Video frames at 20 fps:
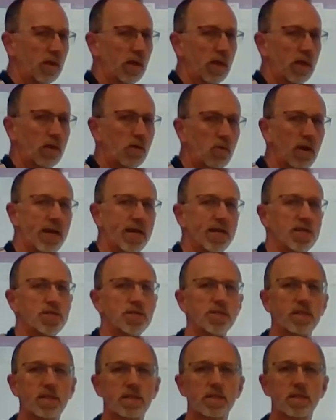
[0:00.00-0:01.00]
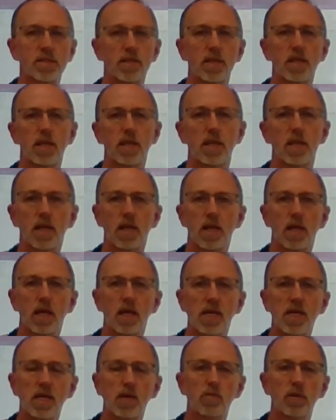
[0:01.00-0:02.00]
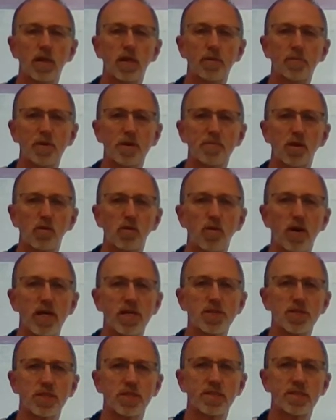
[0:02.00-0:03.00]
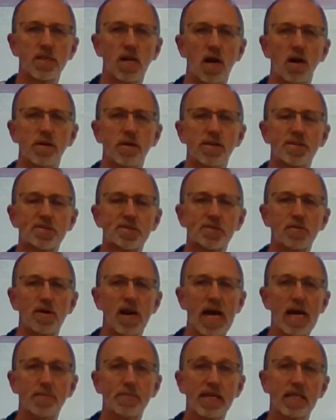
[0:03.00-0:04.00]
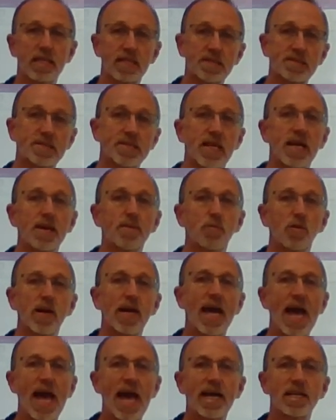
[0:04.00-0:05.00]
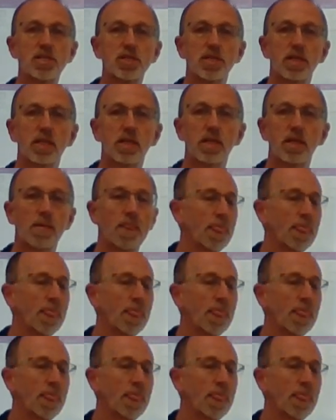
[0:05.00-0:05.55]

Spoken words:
equations, equilibrium equations, are describing the same reaction.